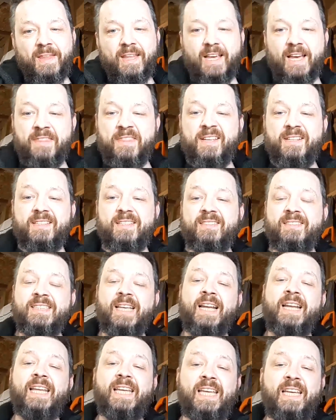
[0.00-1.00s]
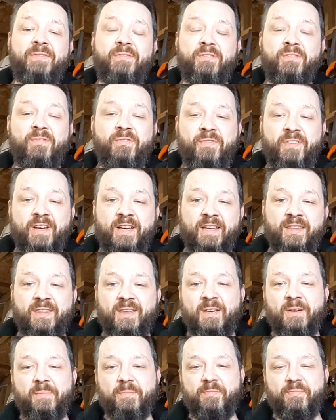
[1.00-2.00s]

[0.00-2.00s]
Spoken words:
And then to sell it even further,